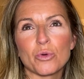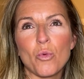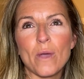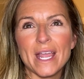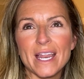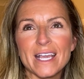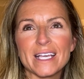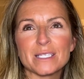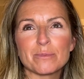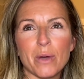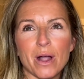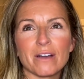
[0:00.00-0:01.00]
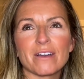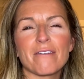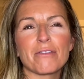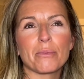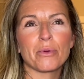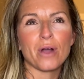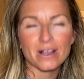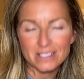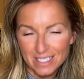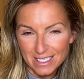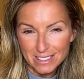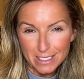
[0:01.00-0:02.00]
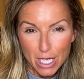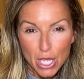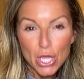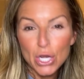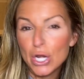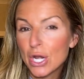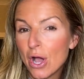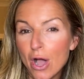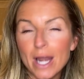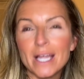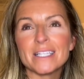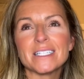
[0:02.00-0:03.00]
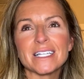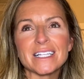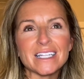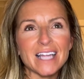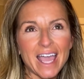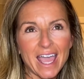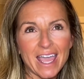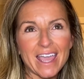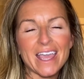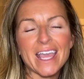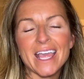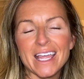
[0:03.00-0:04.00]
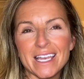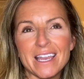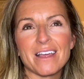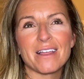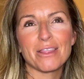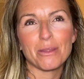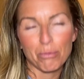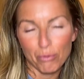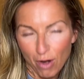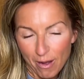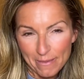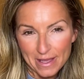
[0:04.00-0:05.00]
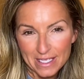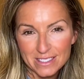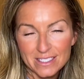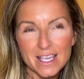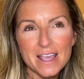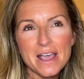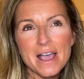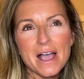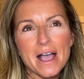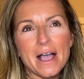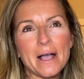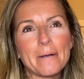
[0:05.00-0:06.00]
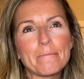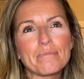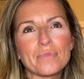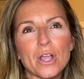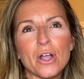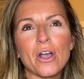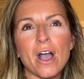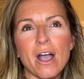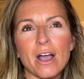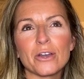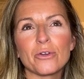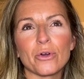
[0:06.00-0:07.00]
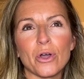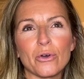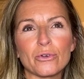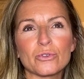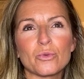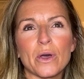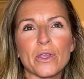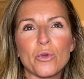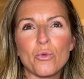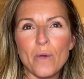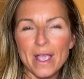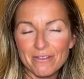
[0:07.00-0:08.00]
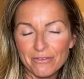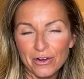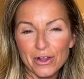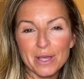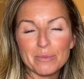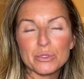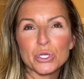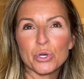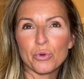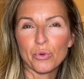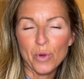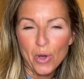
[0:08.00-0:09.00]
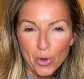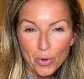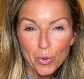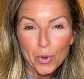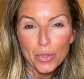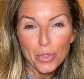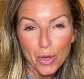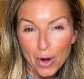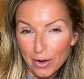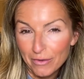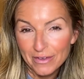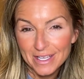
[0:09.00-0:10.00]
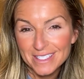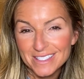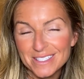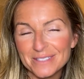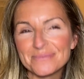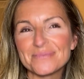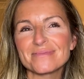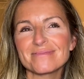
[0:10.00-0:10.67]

The waiting is part of the process, not a delay in the promise. God grows while you wait for him to grow the harvest.